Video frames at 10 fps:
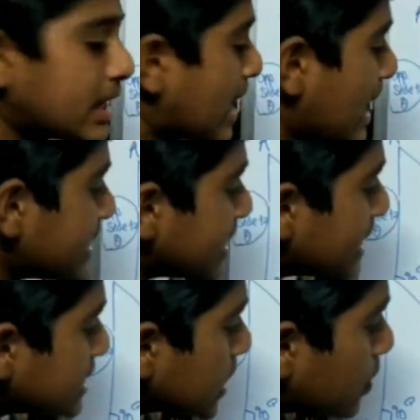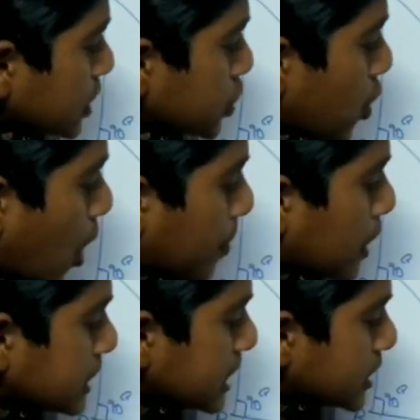Tan theta is equals to
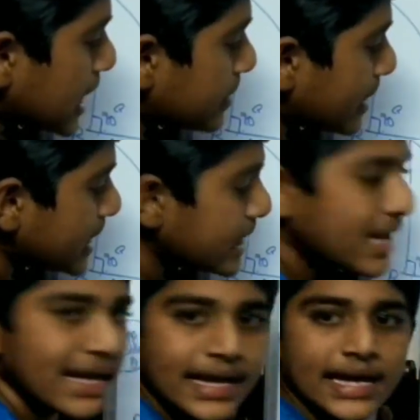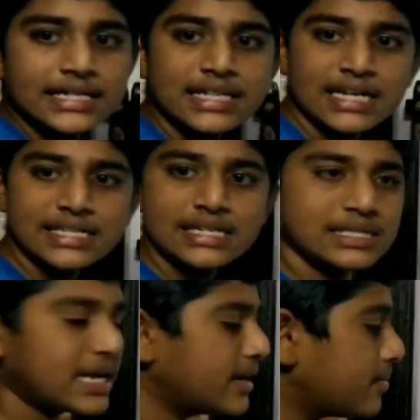opposite side by
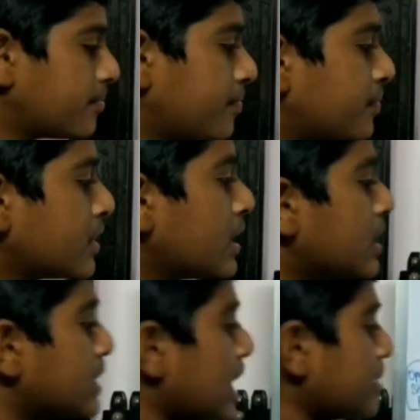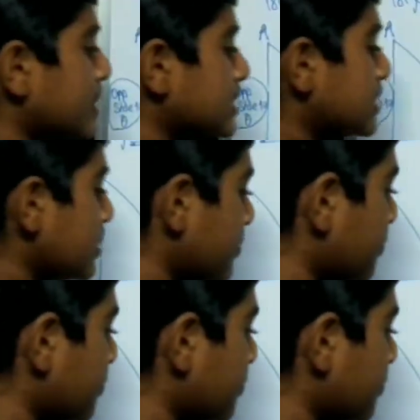adjacent side. That means